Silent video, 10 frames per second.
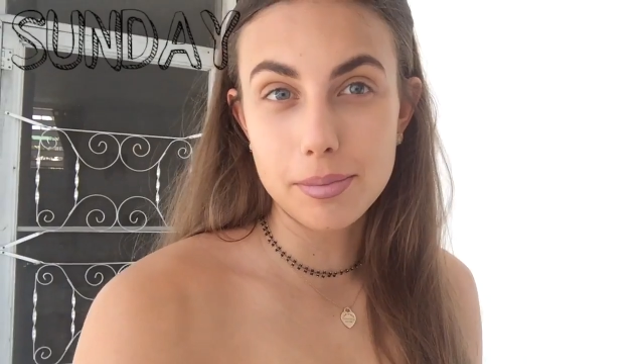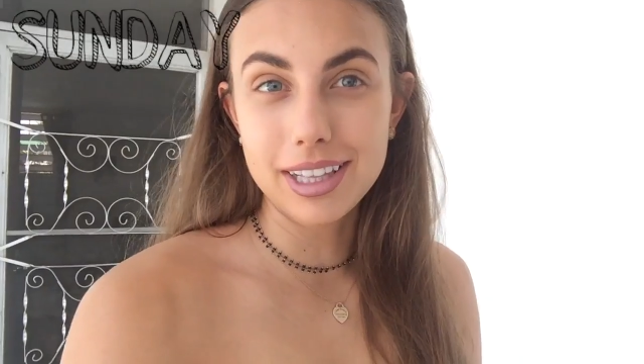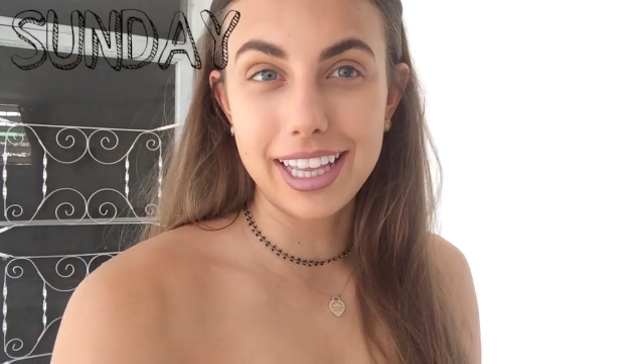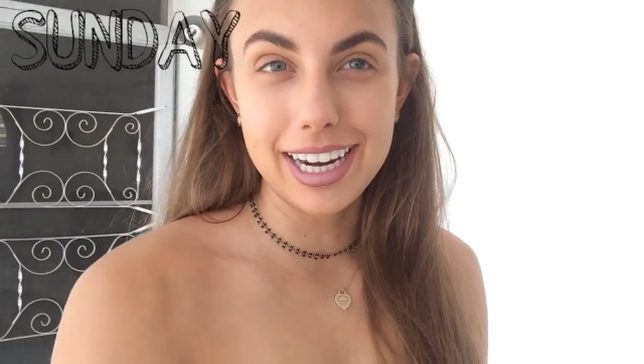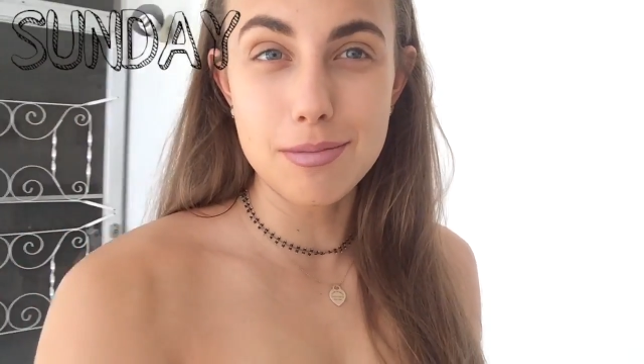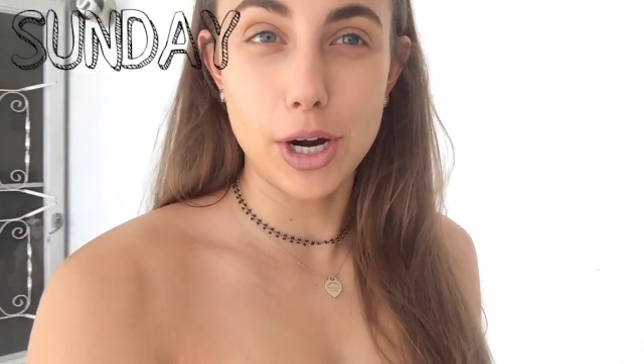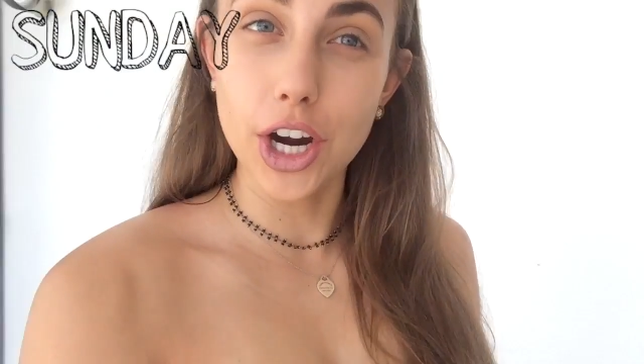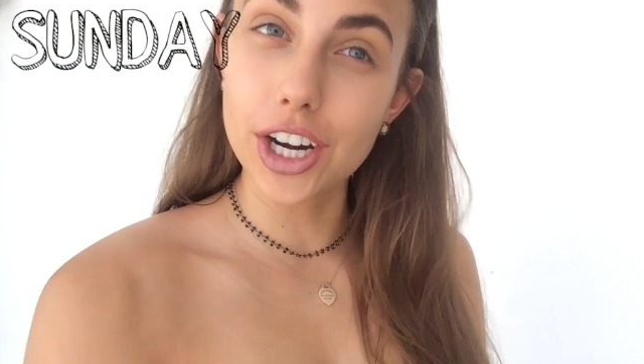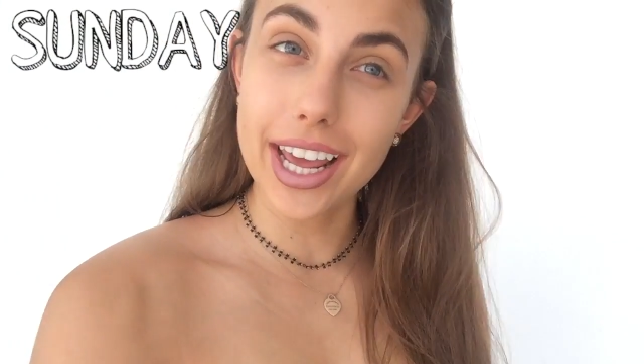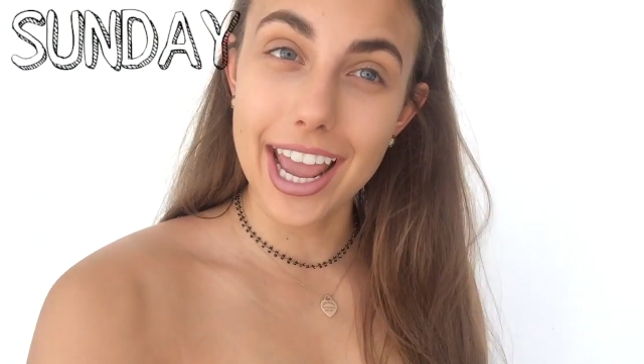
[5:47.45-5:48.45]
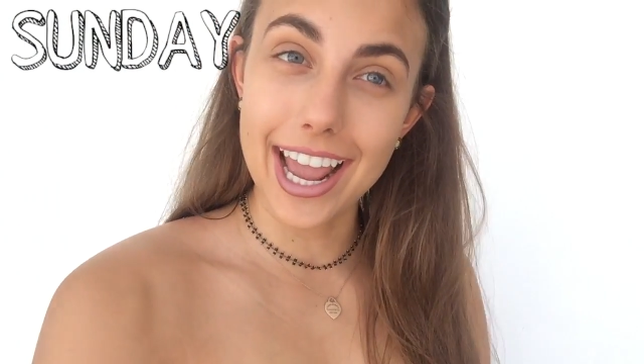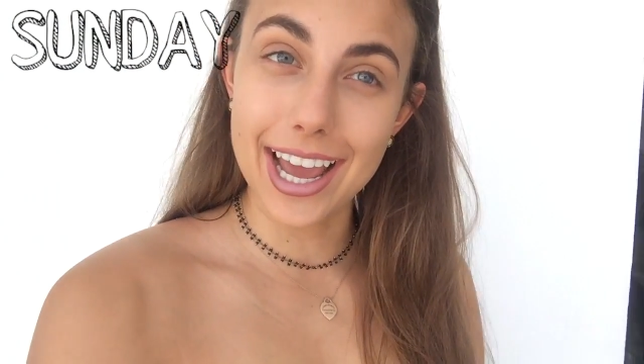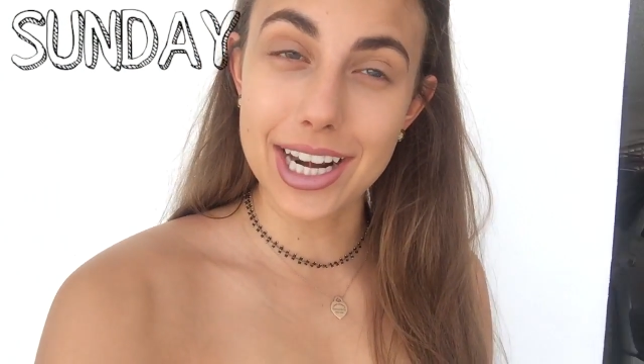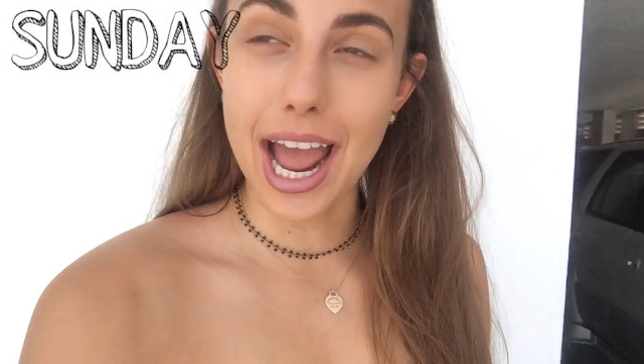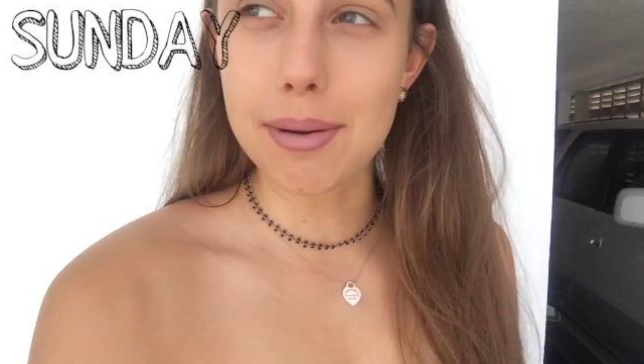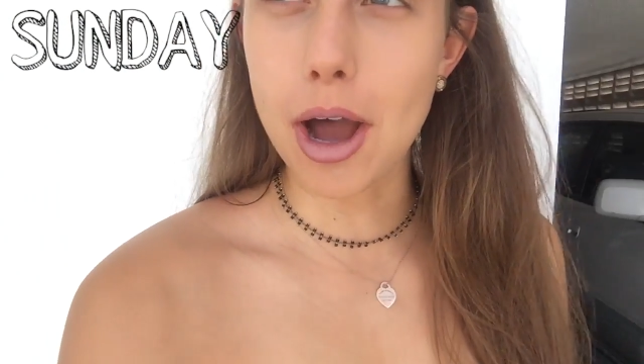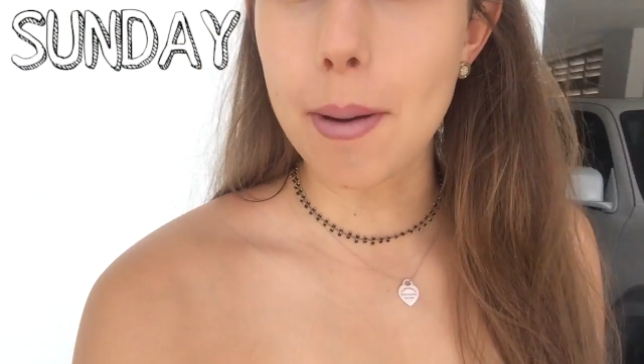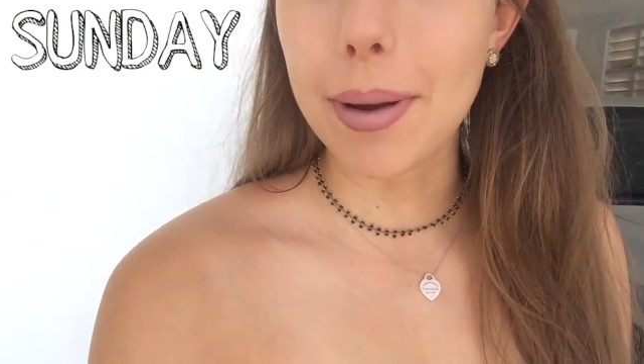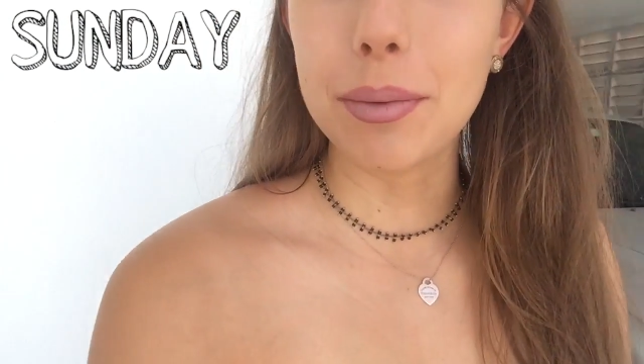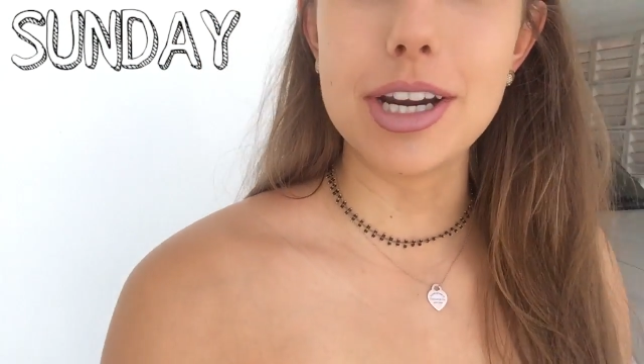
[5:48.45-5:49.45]
I'm a late bird, and I'm
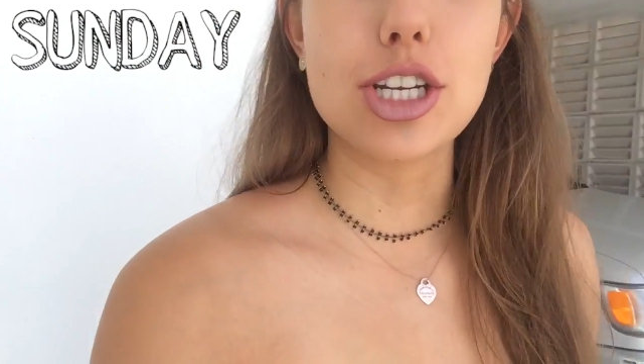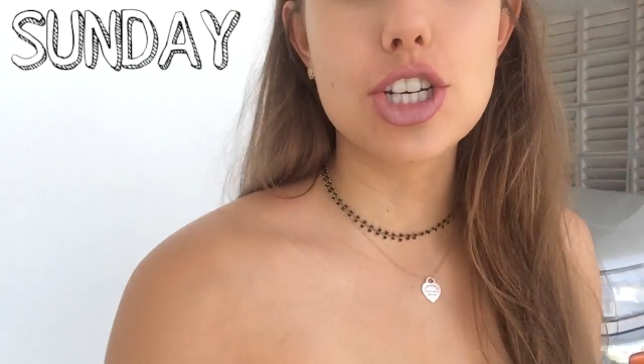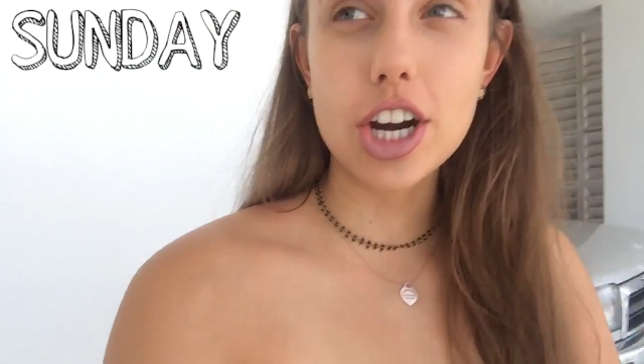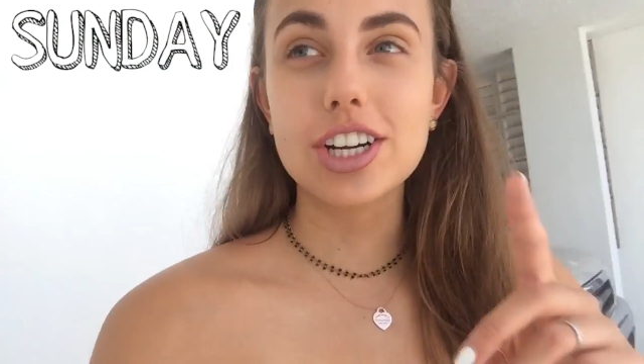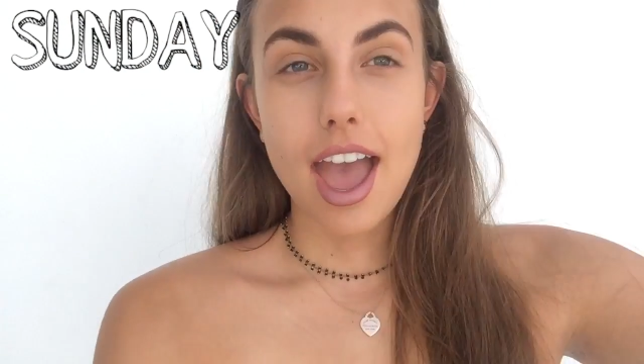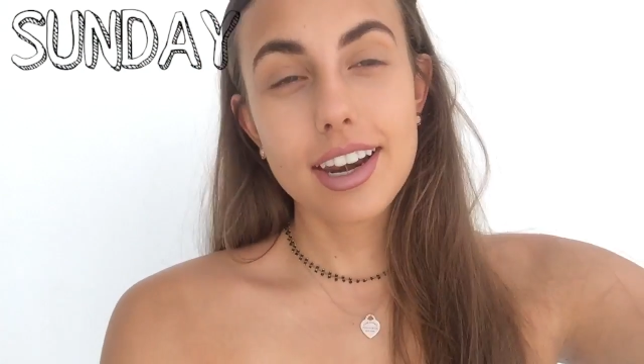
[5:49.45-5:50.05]
on my way to church,